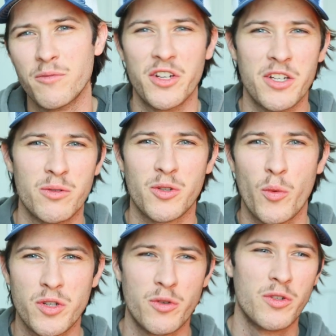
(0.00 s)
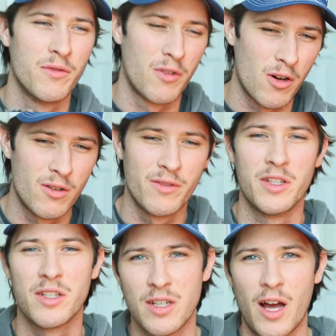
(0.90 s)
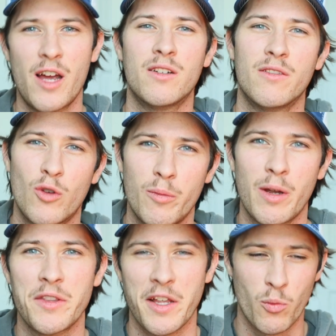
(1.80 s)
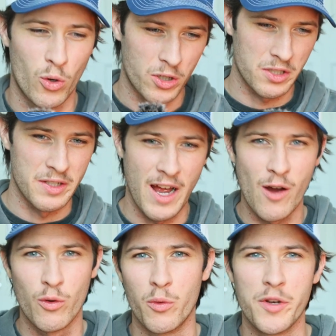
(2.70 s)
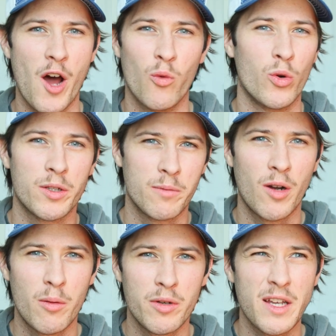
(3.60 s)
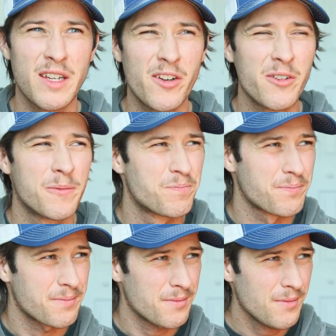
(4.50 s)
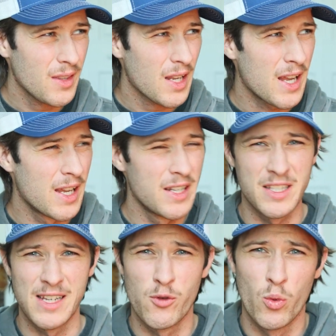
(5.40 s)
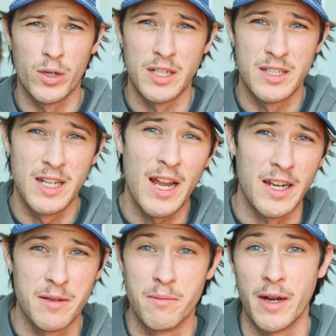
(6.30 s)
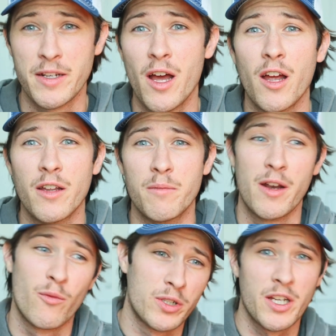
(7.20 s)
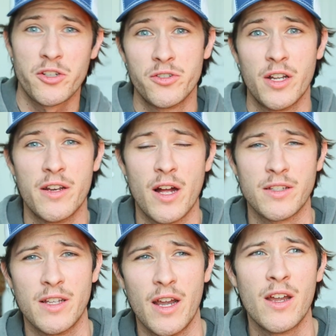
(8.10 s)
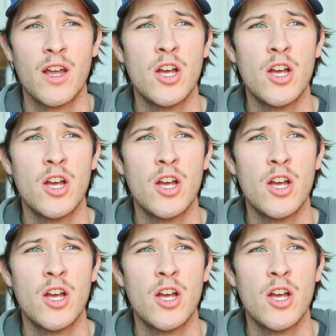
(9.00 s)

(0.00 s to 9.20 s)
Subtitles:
Video is always going to evolve in the style and format that works now. It will not work in probably a year. And is it even working today? It might not. It might have worked yesterday and not today.